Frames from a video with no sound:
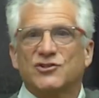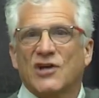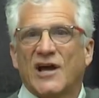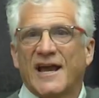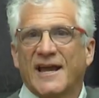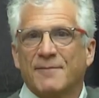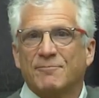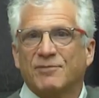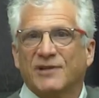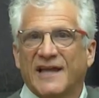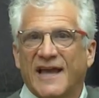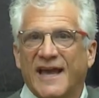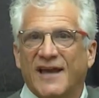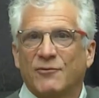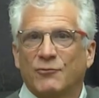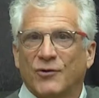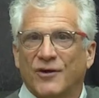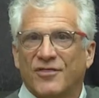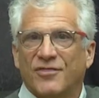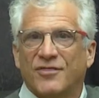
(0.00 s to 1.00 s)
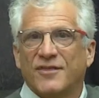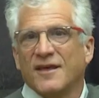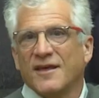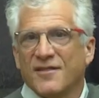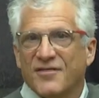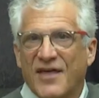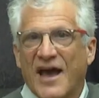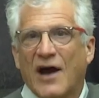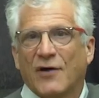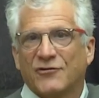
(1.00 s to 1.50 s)
giant plant with
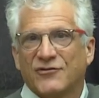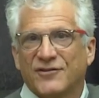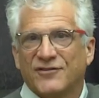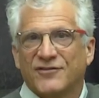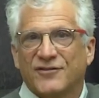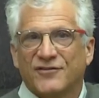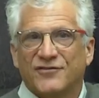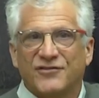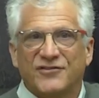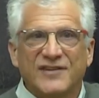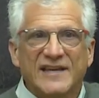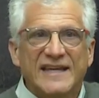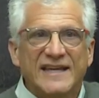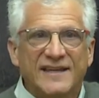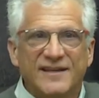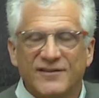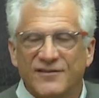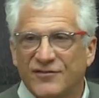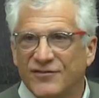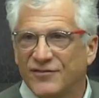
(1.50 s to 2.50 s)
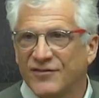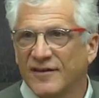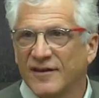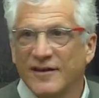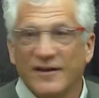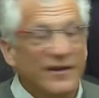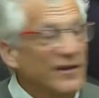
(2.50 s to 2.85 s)
thousands of seeds.